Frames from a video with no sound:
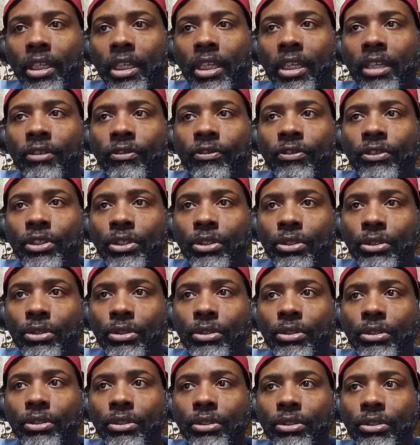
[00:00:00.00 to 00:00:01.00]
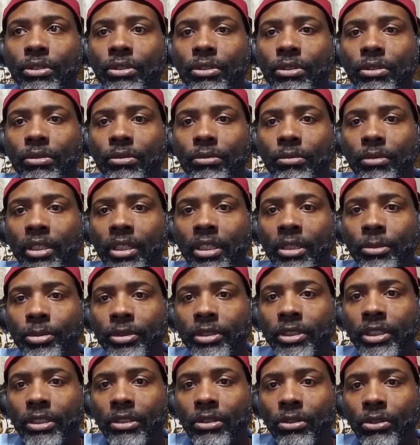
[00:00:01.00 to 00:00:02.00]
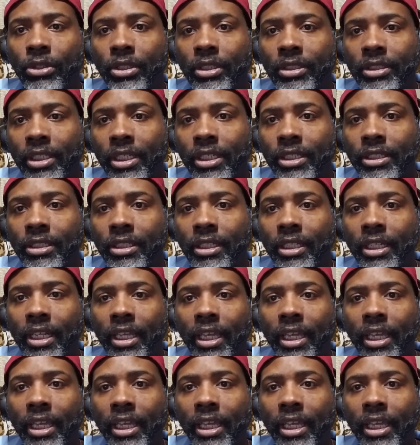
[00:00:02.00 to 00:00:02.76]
If you're in a particular organization that